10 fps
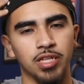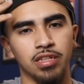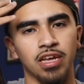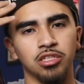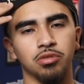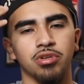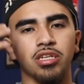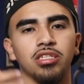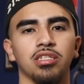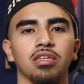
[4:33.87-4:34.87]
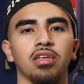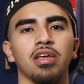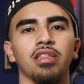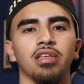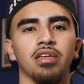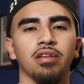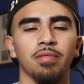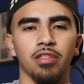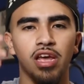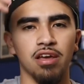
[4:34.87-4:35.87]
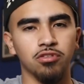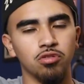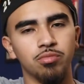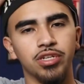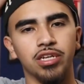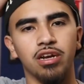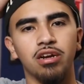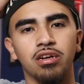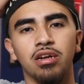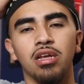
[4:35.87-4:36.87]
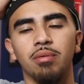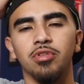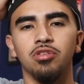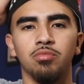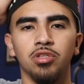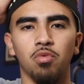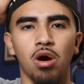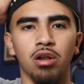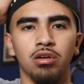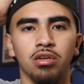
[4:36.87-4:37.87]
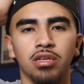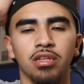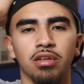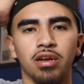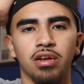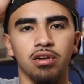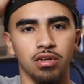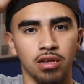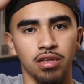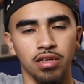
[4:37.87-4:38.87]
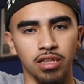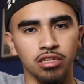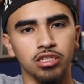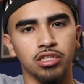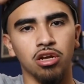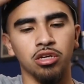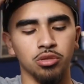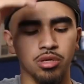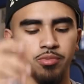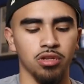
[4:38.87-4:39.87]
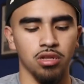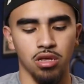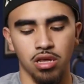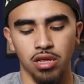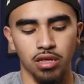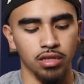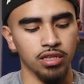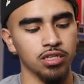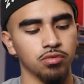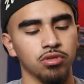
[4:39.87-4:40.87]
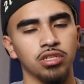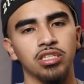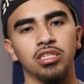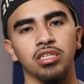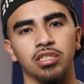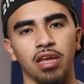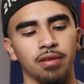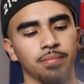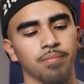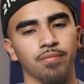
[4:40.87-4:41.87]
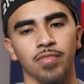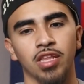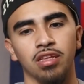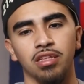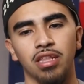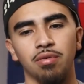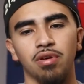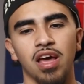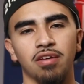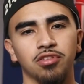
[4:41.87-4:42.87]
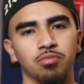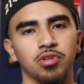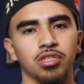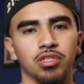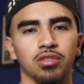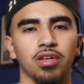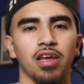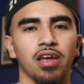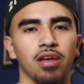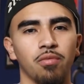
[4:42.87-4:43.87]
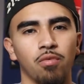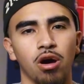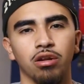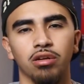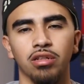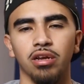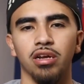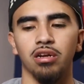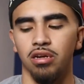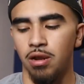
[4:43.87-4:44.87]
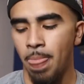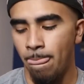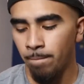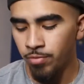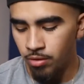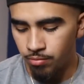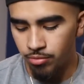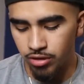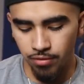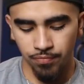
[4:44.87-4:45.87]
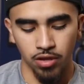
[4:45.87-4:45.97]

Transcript: like drenched, and then they have too much hair and too much water in their hair, and it just start dripping. This one is just like they won't have too much water in their hair. But